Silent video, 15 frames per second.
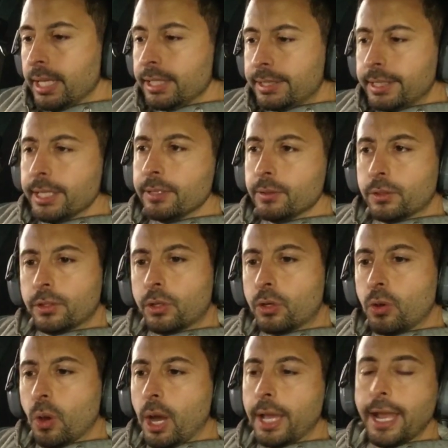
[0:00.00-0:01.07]
It didn't
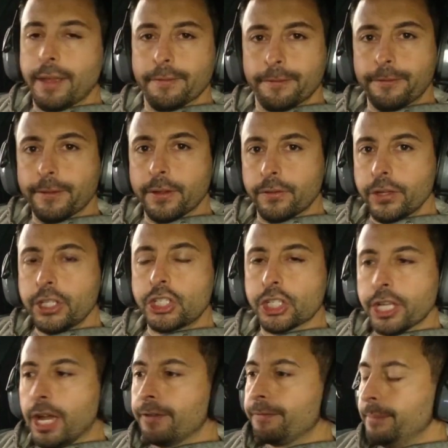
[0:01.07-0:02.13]
quite have rich
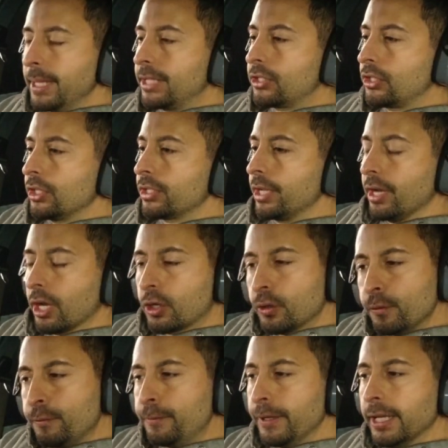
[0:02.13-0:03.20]
enough mixture, and I
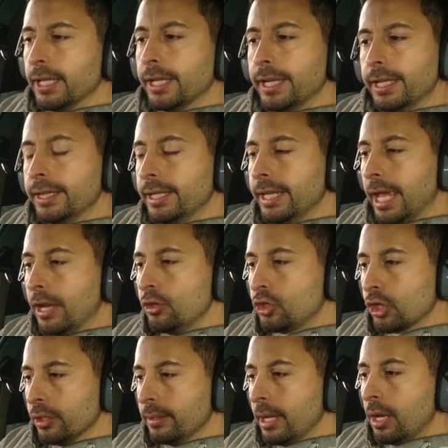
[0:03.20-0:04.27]
could feel it in the
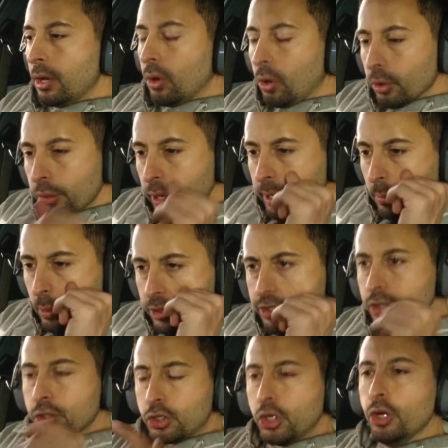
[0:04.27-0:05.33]
engine. Although it
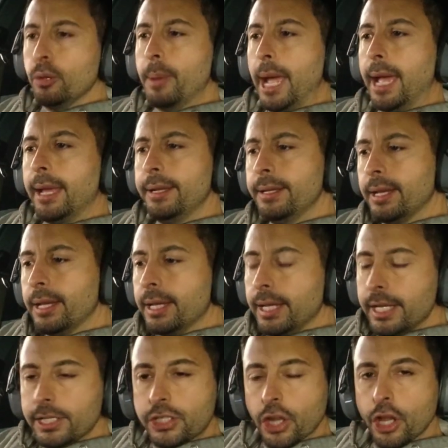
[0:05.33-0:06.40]
wasn't too bad,
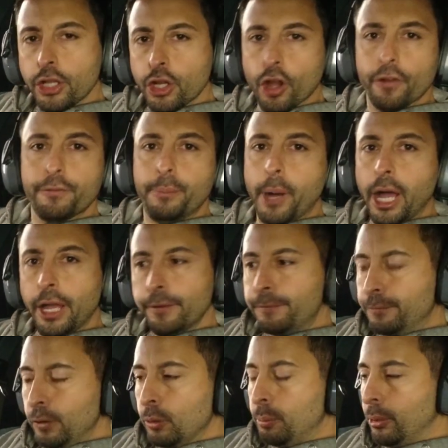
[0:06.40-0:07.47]
it's only off by
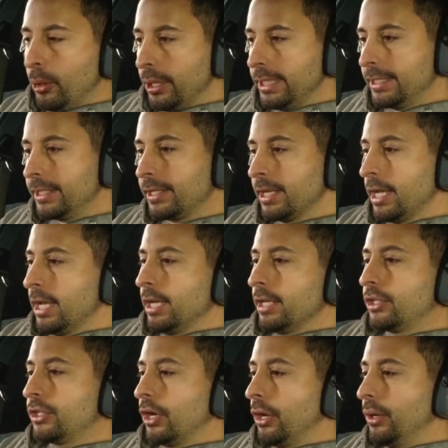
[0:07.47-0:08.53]
a few points.
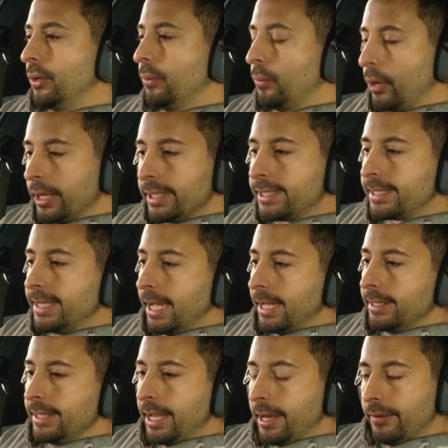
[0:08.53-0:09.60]
So what it's
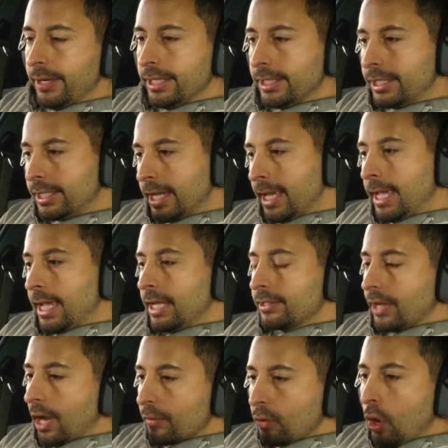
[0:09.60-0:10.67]
done there is,
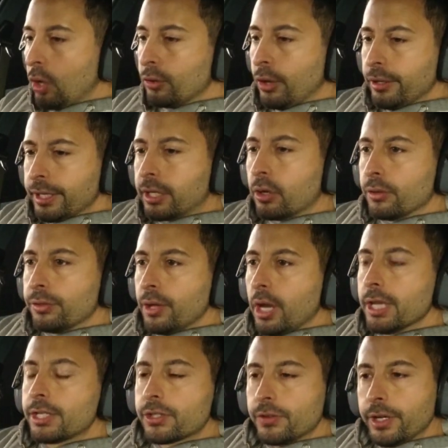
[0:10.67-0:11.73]
as I rolled on, it got
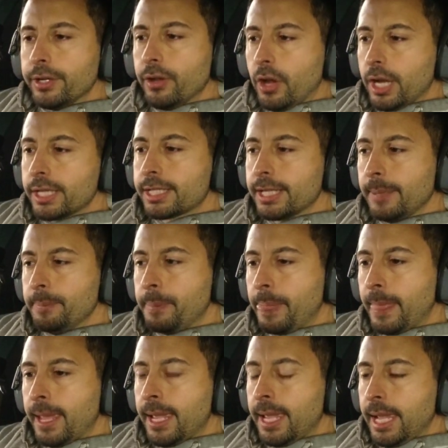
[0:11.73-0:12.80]
nicer and nicer.
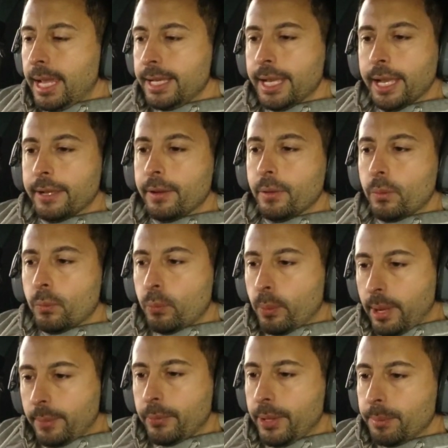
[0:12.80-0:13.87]
And then
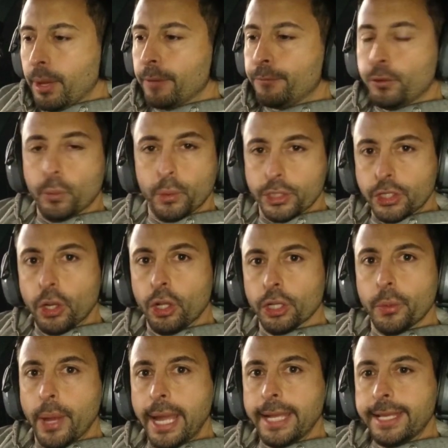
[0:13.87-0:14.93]
when my foot was all
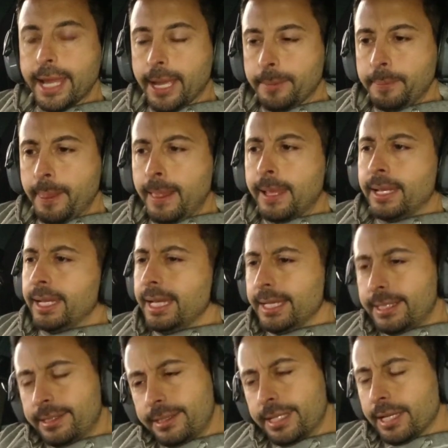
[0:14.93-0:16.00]
the way down,
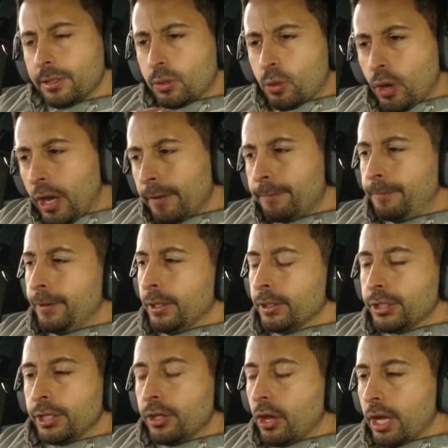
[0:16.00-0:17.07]
it didn't quite
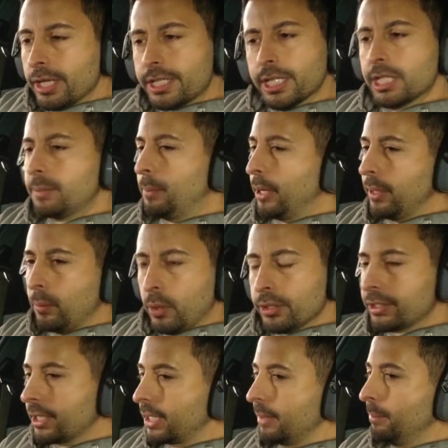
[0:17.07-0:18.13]
feel the nicest, but it
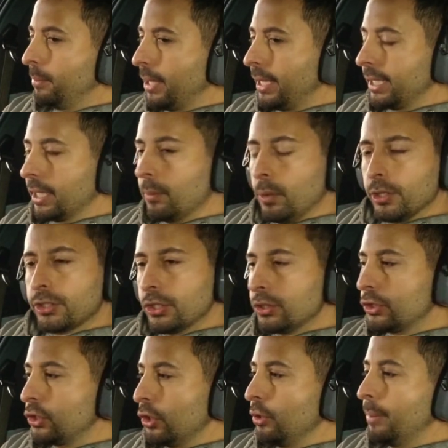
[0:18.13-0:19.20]
wasn't complaining, it
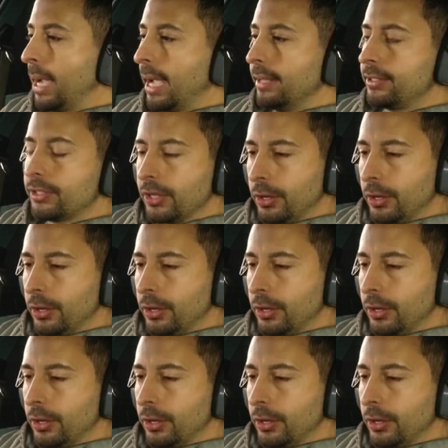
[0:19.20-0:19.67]
wasn't too bad.